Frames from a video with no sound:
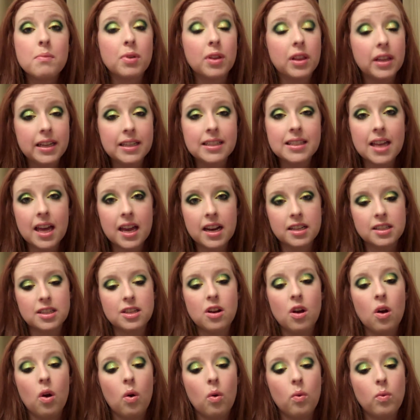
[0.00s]
please let
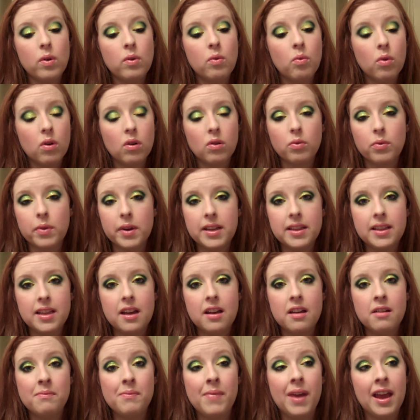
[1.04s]
us know. We will read
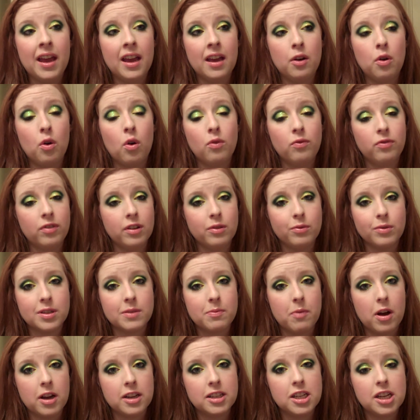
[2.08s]
them and hopefully
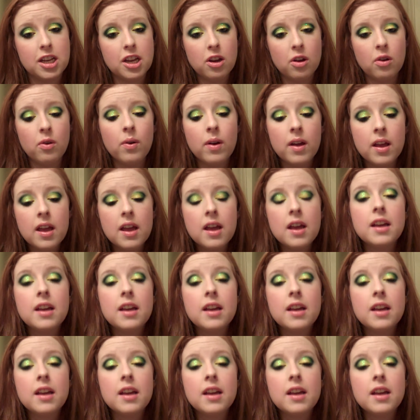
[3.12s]
respond to you.